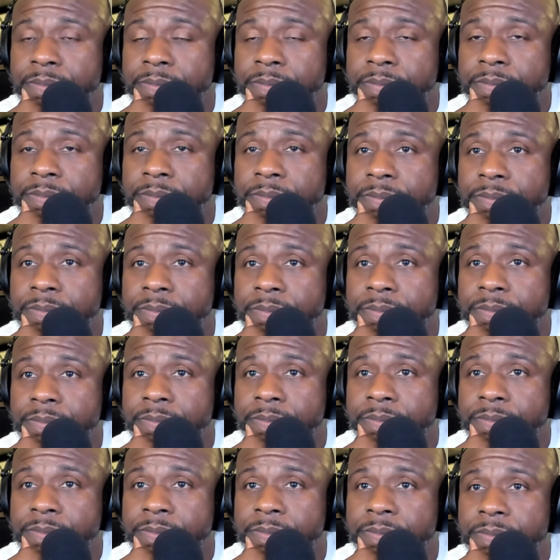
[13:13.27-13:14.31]

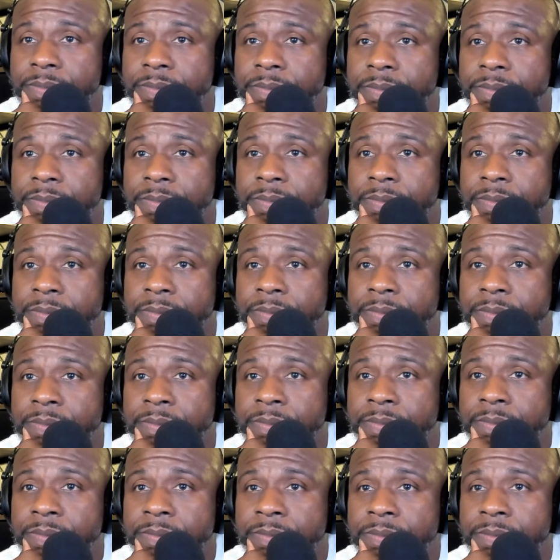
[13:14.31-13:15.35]

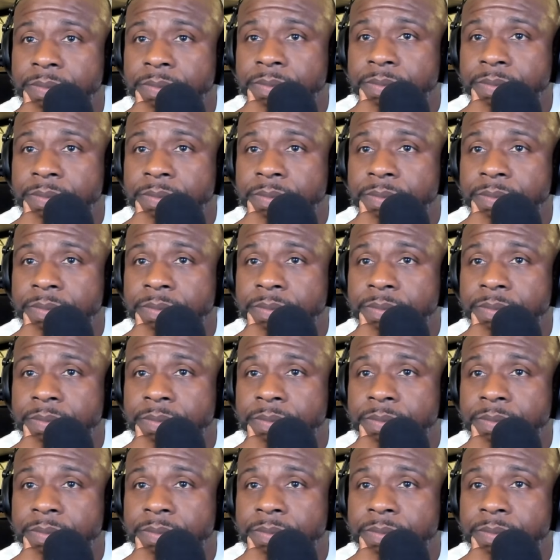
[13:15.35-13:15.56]
(silent)